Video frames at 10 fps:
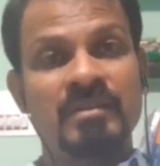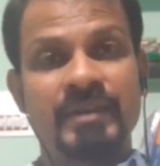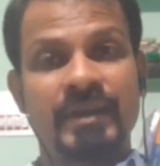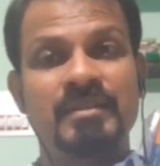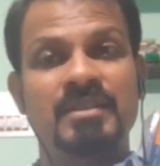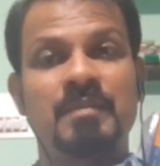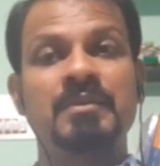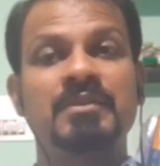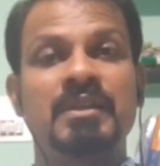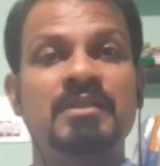second
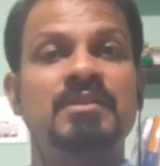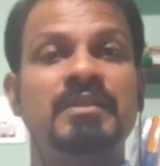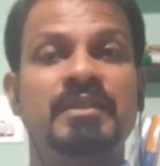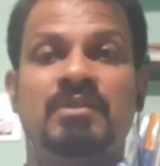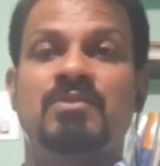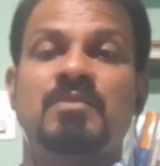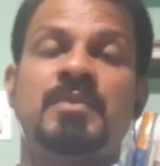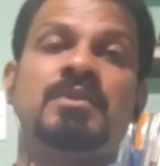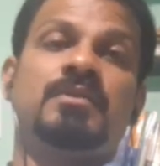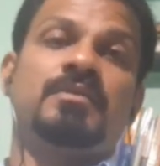chapter, that is Indian
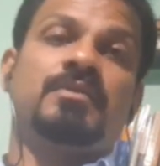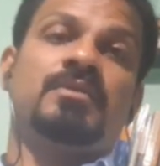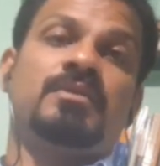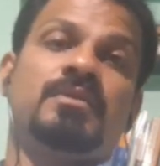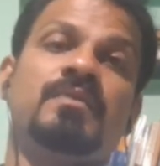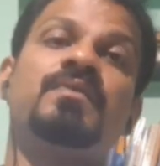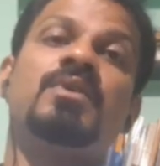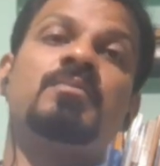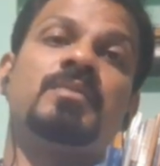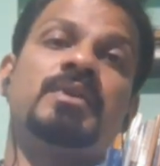economy
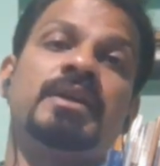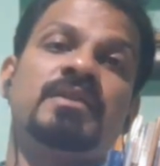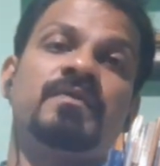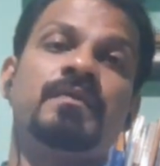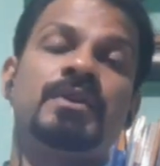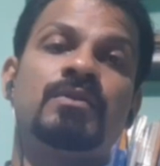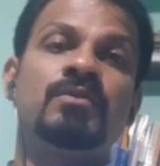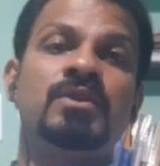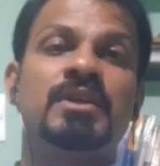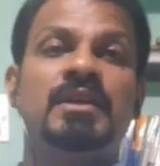from 1950 to
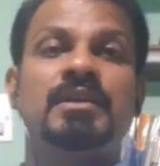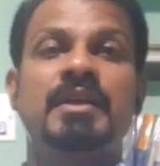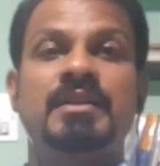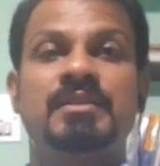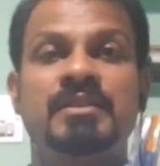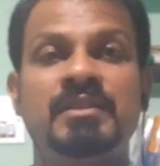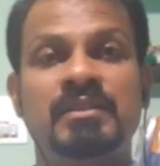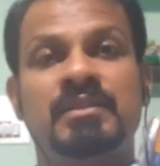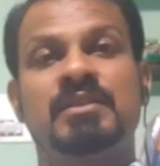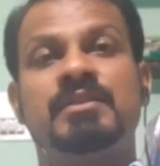
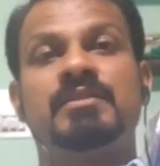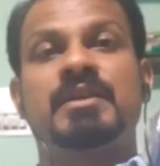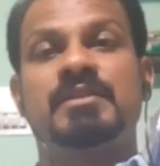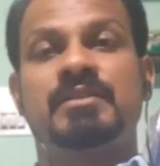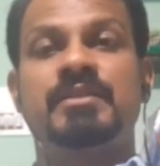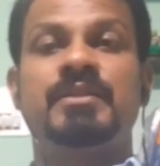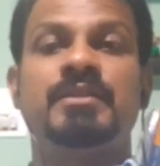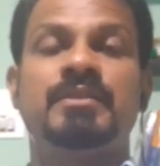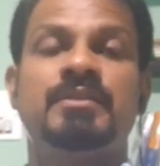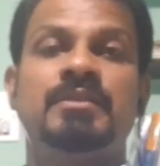
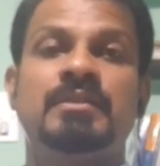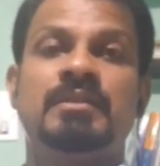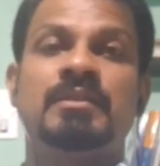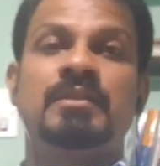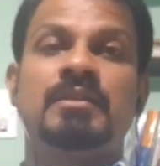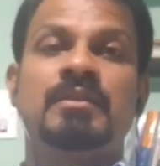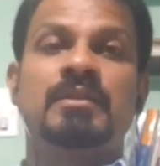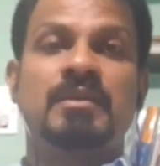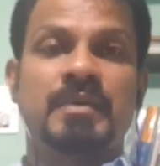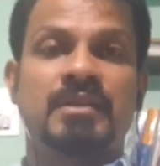1990.
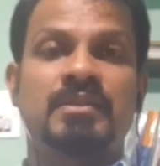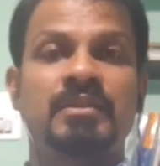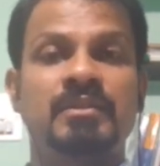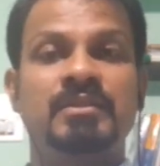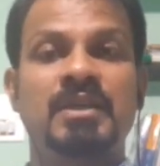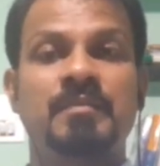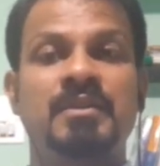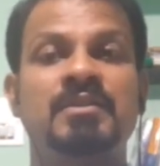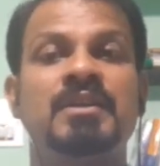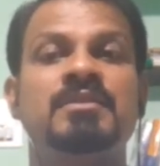Come at third
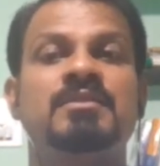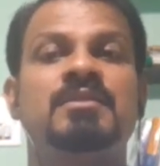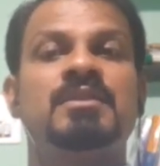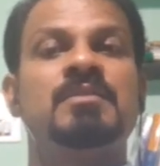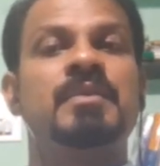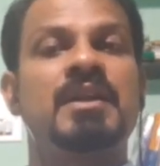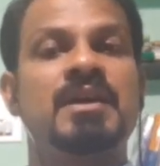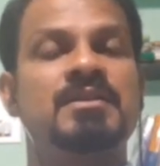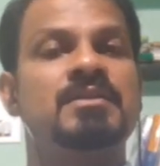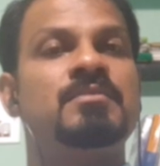chapter, that is
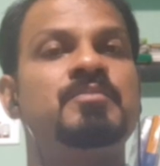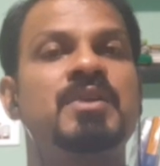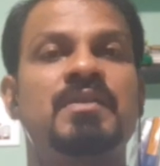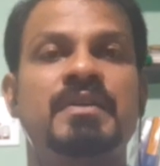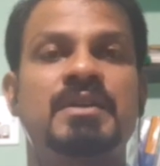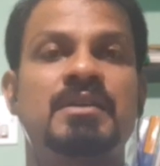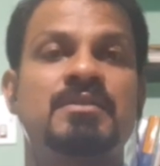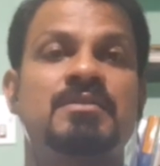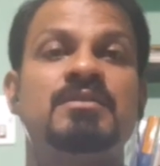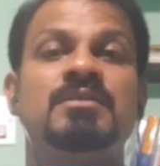liberalization,
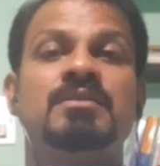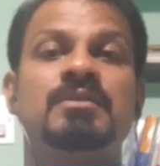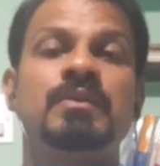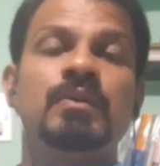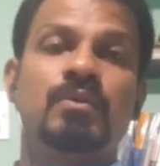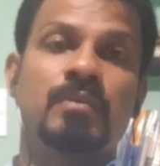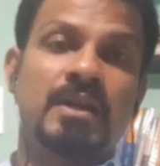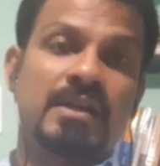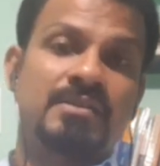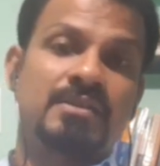privatization,
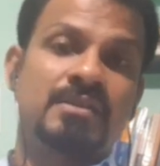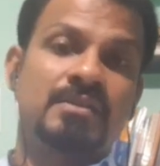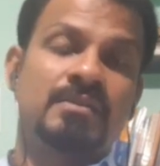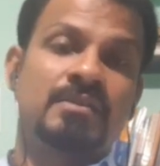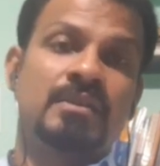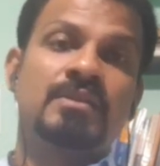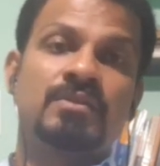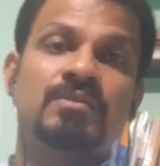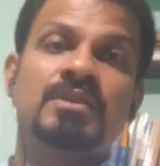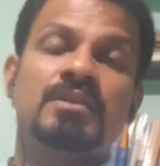globalization.
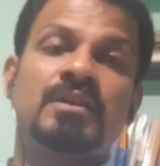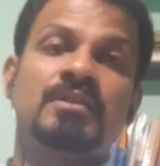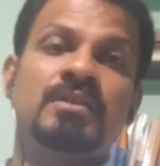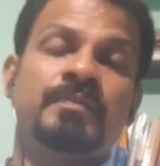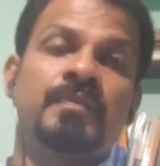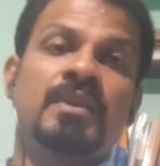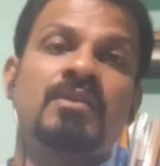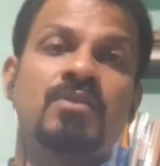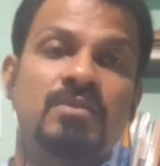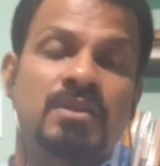So these are the
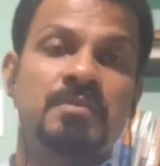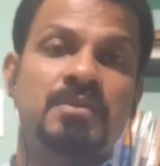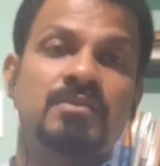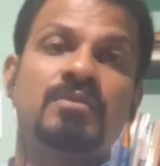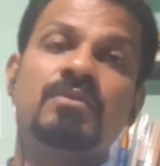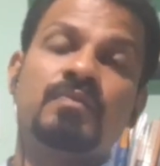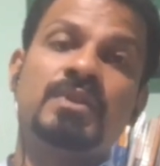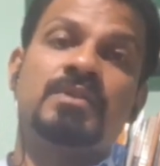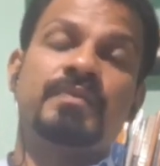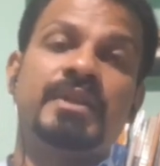concepts
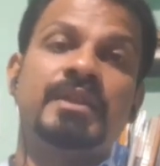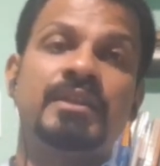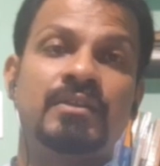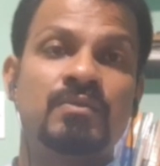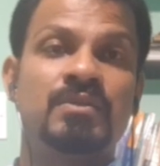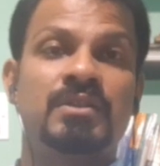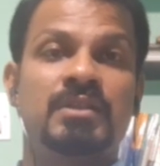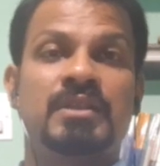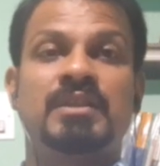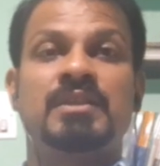which we introduced
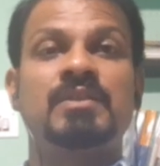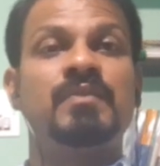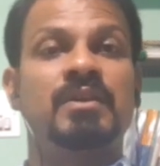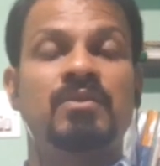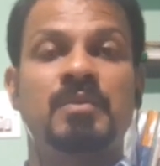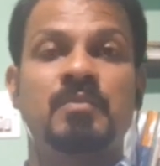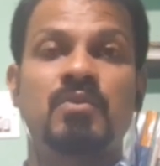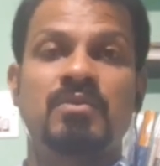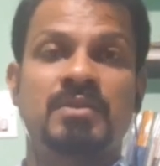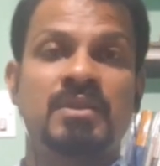in a new economic
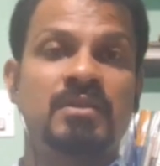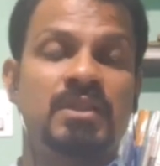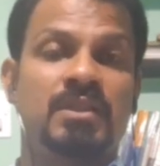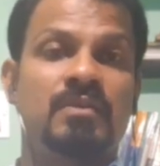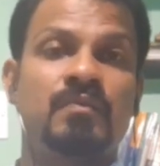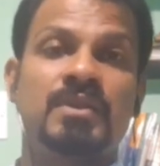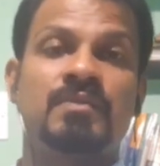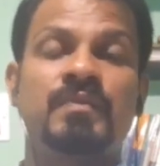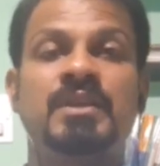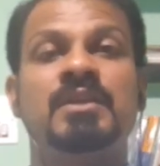policy, which
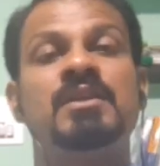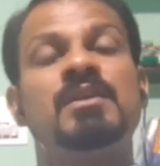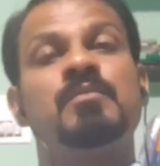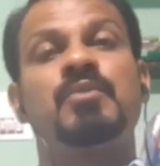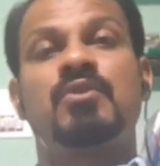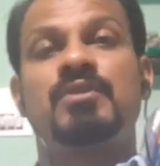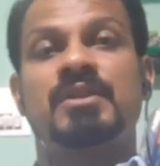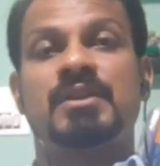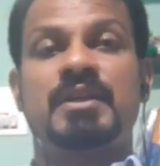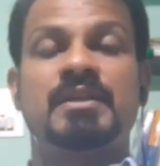we brought
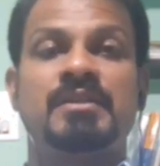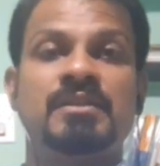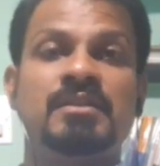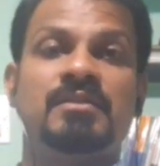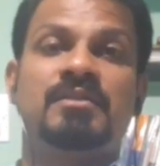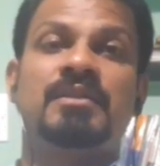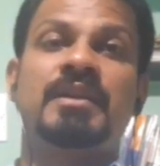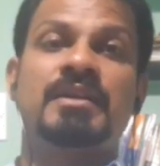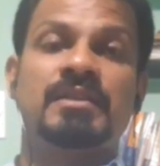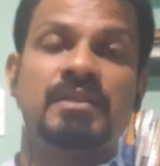in
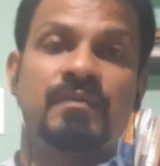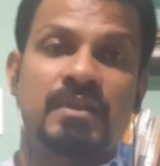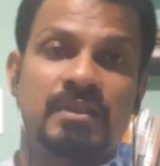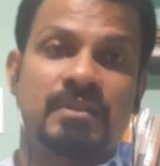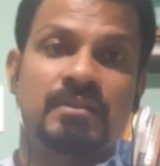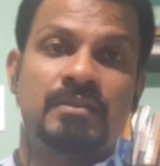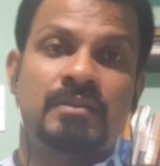1991.